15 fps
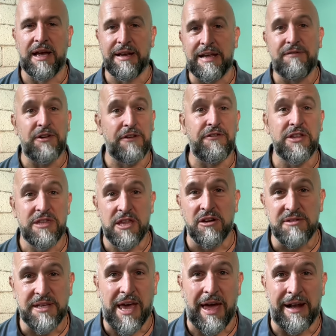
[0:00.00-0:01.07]
And even if it
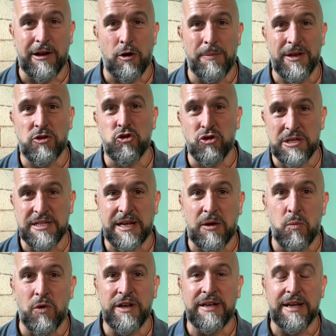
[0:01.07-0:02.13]
does get a little bit drizzly
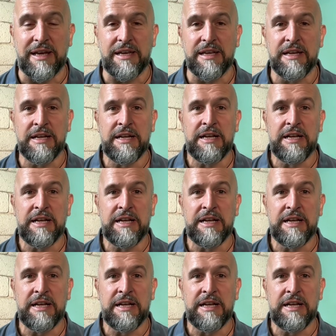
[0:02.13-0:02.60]
and windy,